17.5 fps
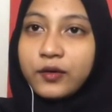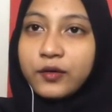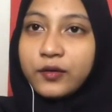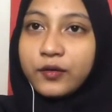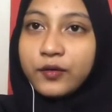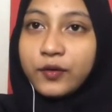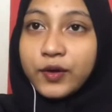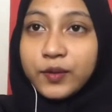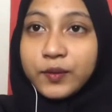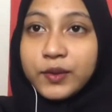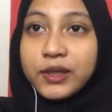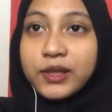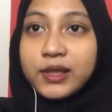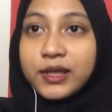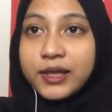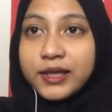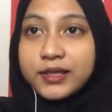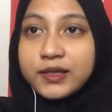Criminal
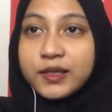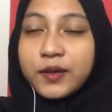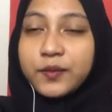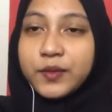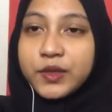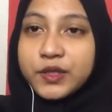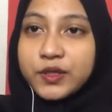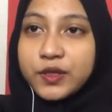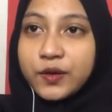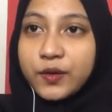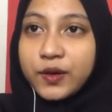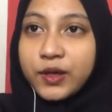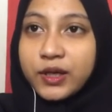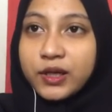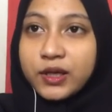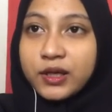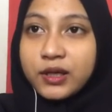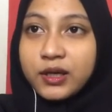as a
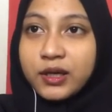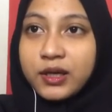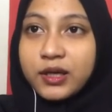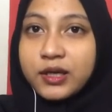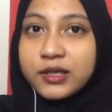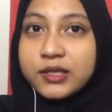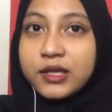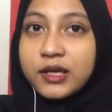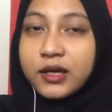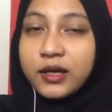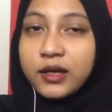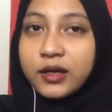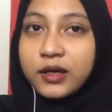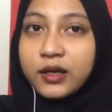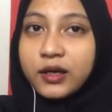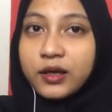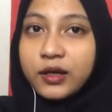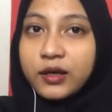misery is
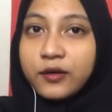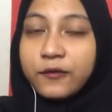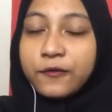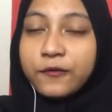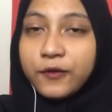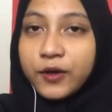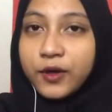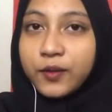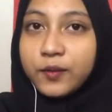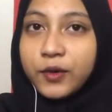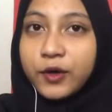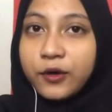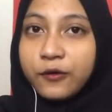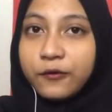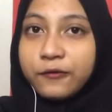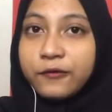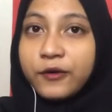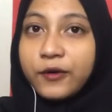a form
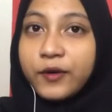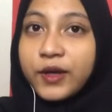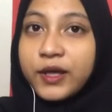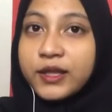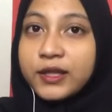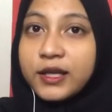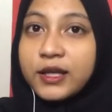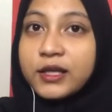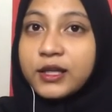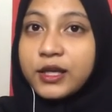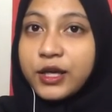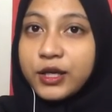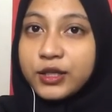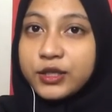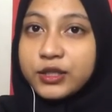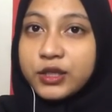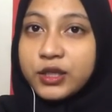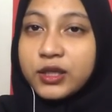of
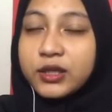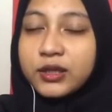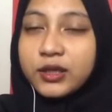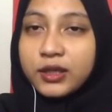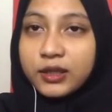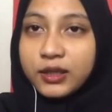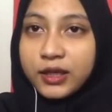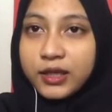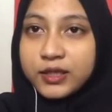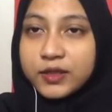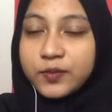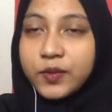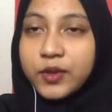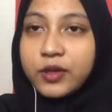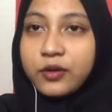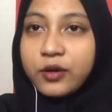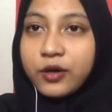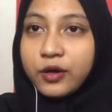retaliation that has
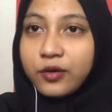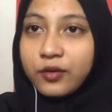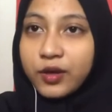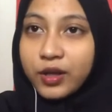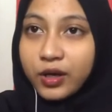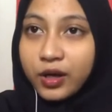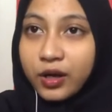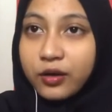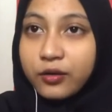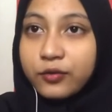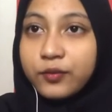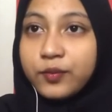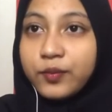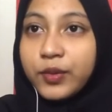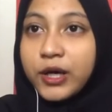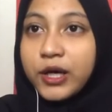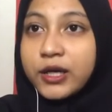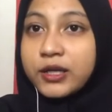been carried out
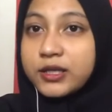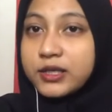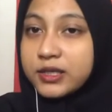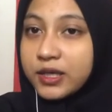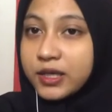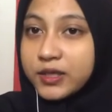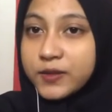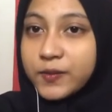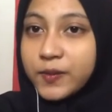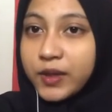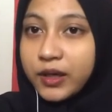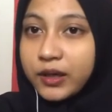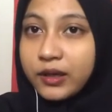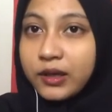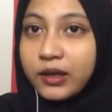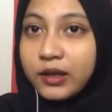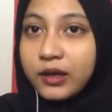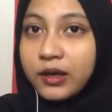by the suspect.
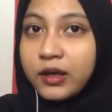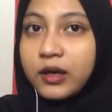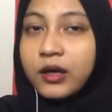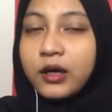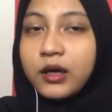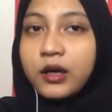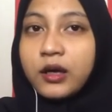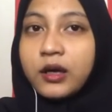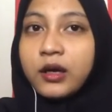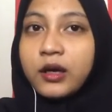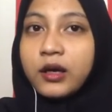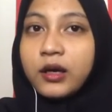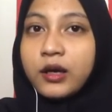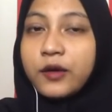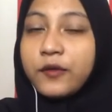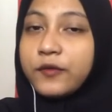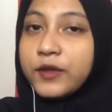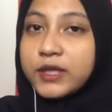
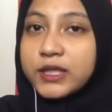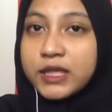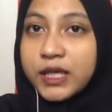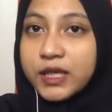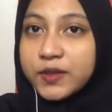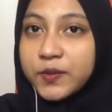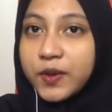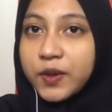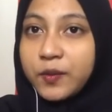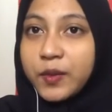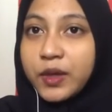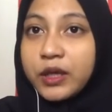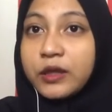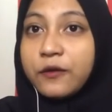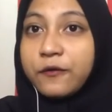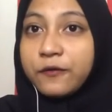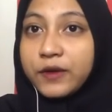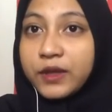If the suspect makes
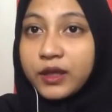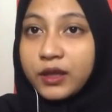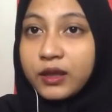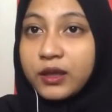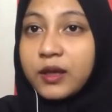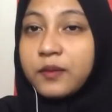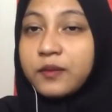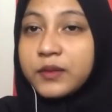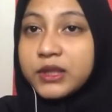the victim